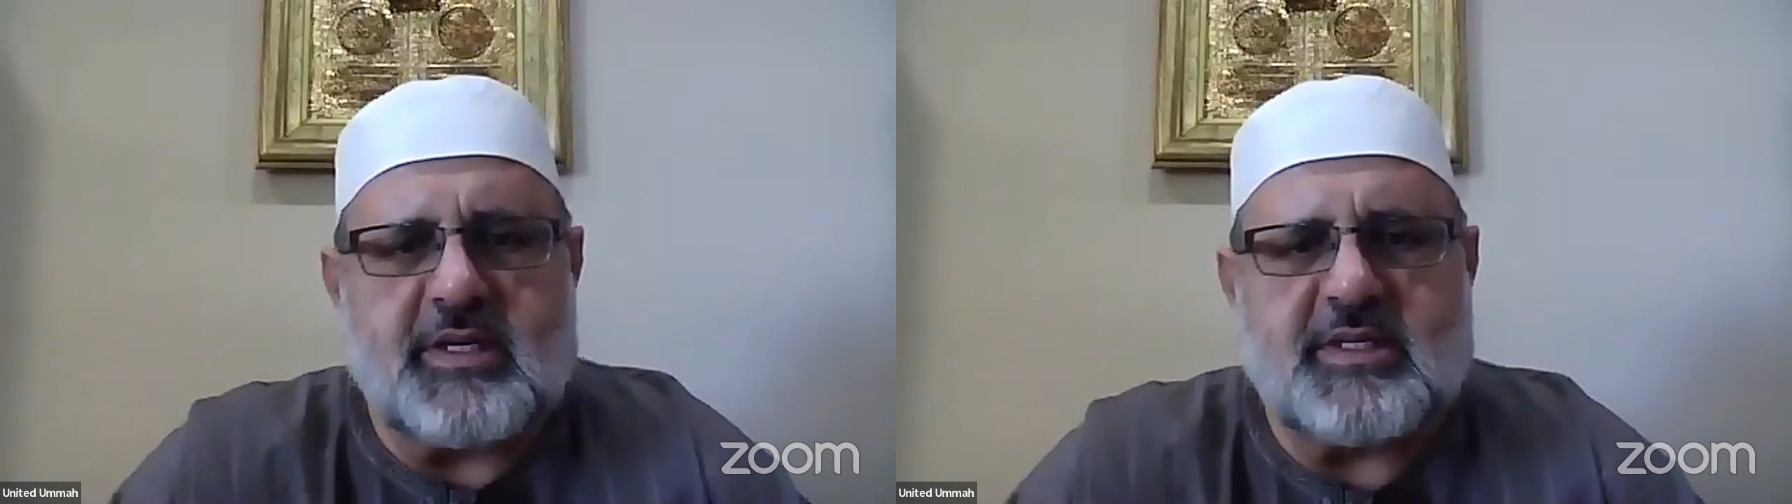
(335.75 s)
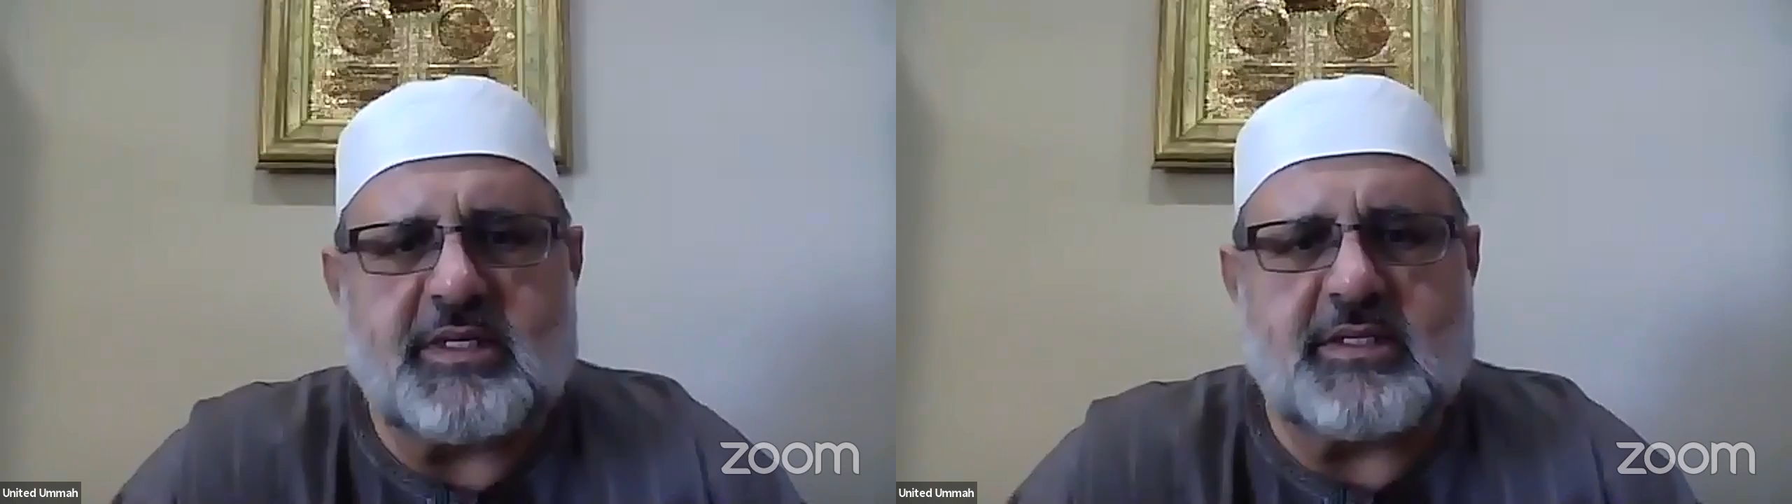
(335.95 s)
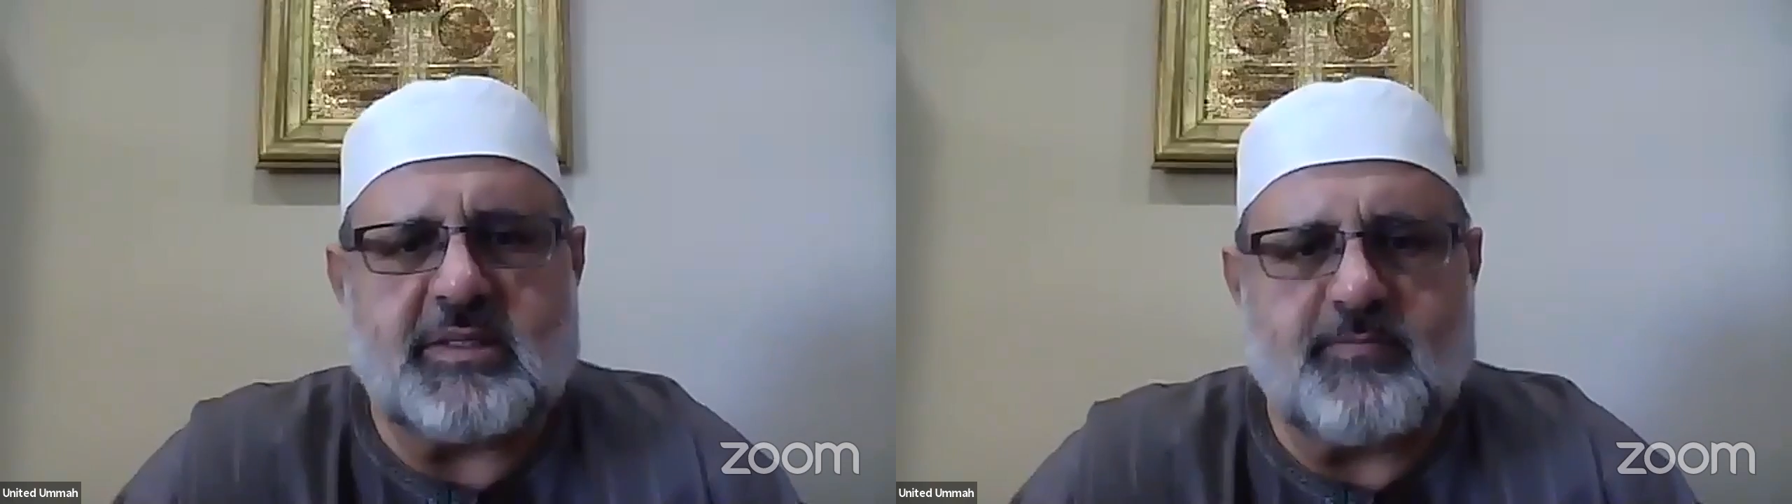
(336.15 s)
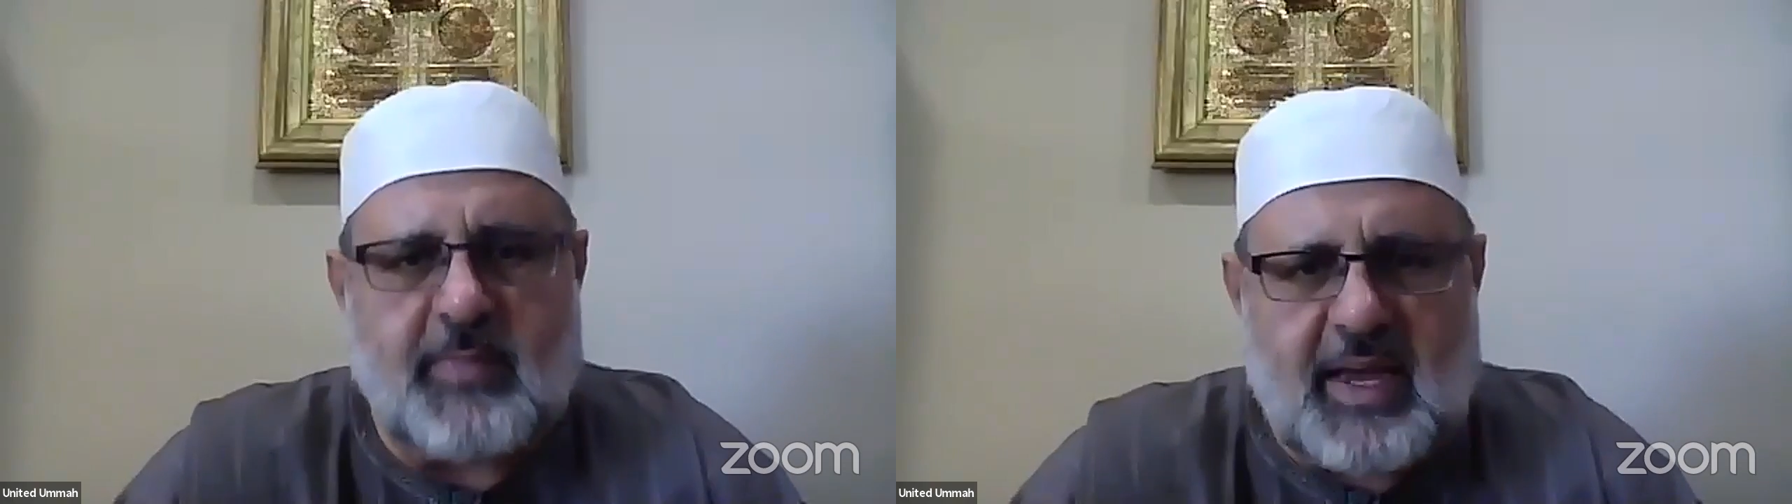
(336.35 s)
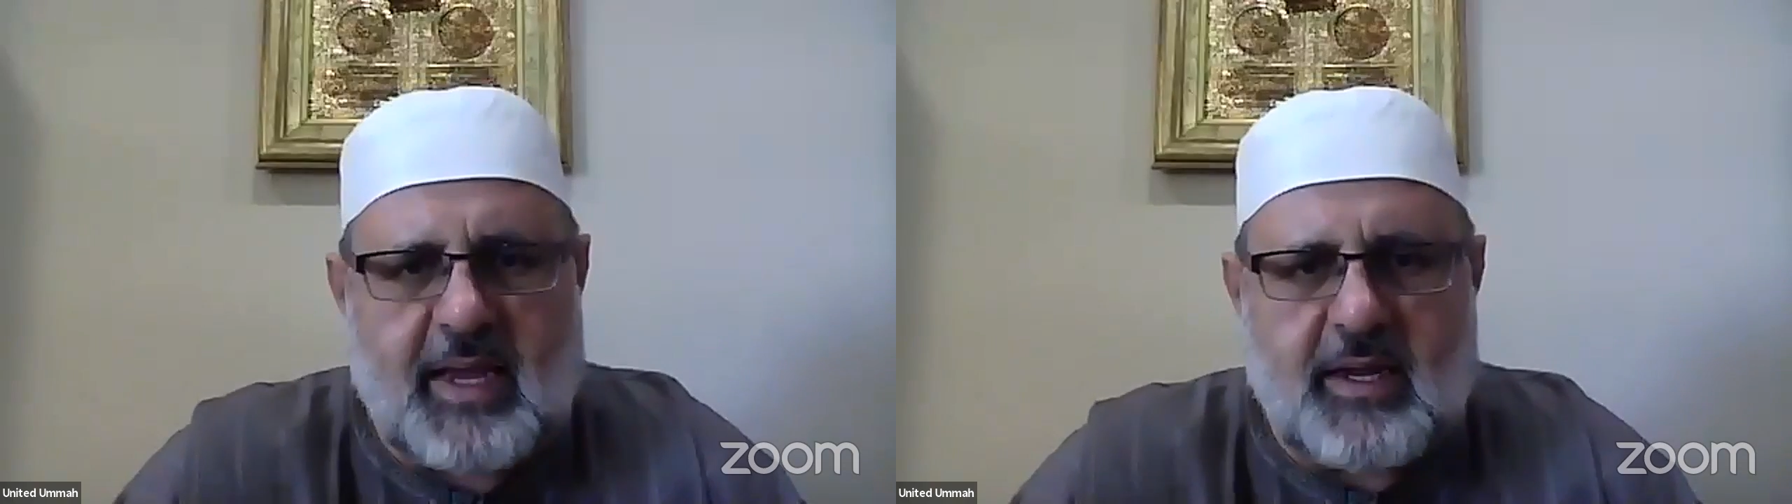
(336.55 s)
So he told
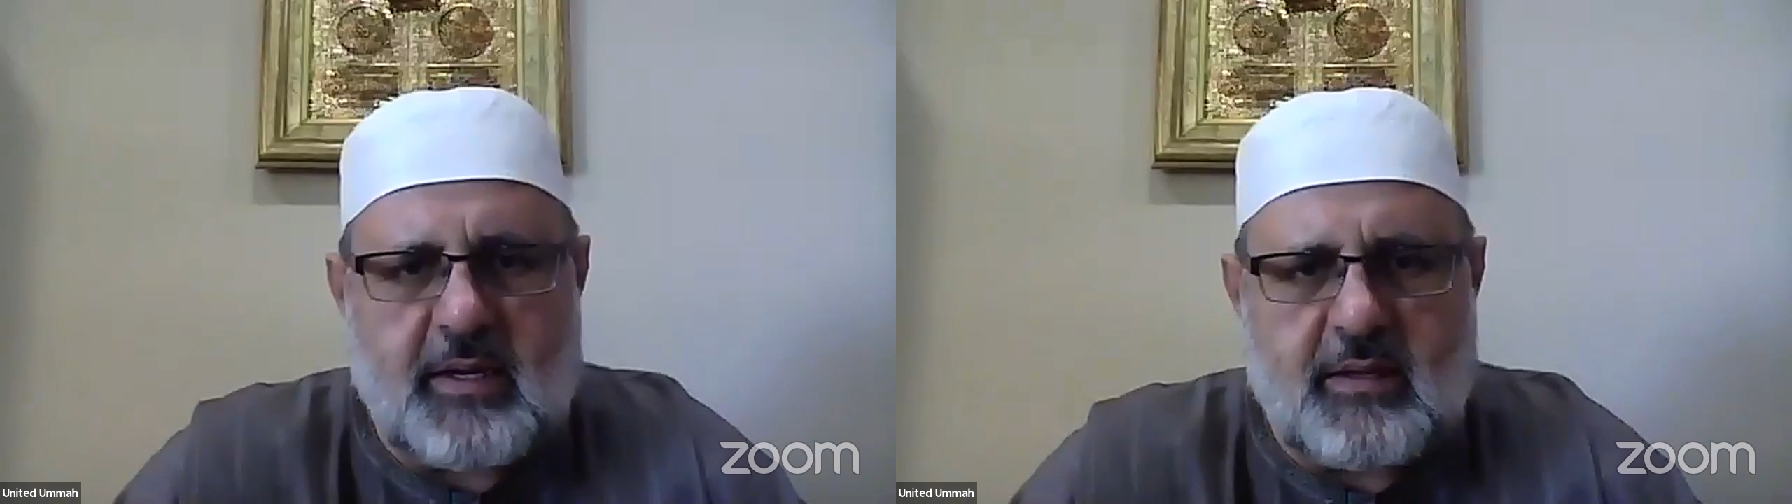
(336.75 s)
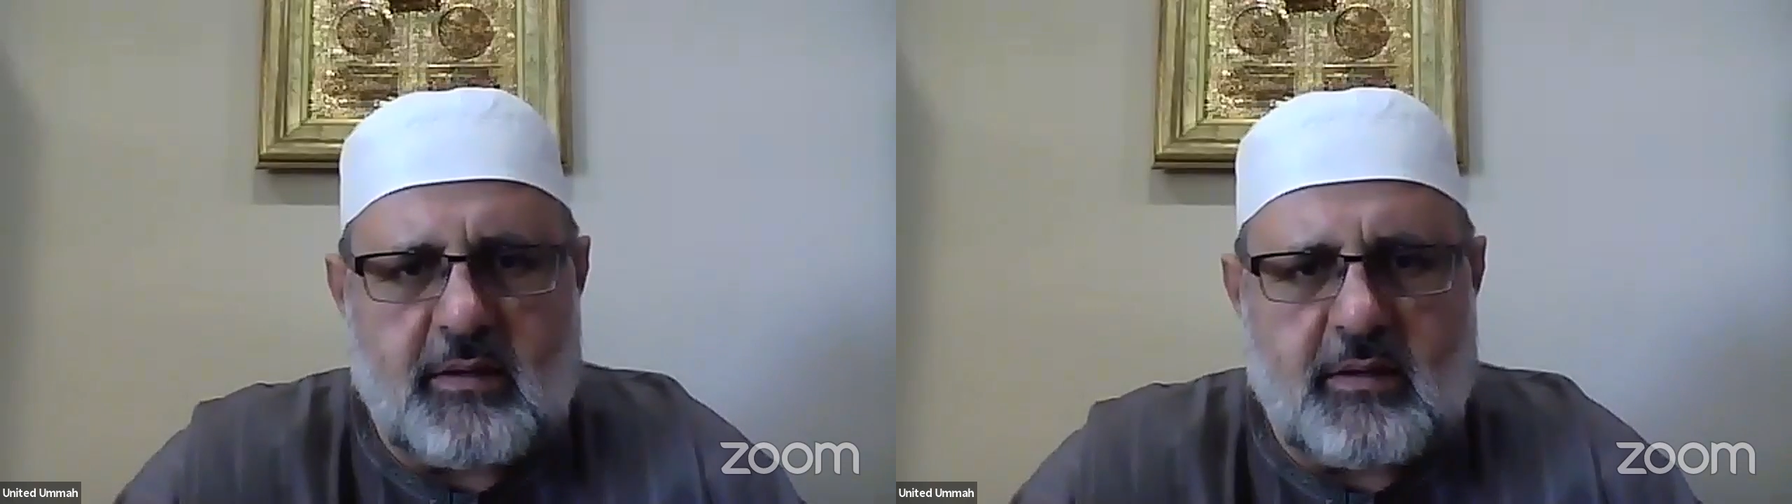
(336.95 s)
her this is